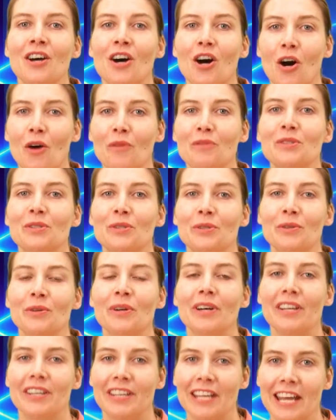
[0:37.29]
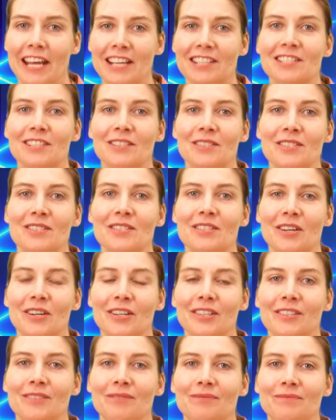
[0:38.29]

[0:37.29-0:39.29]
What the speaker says: off to an excellent start.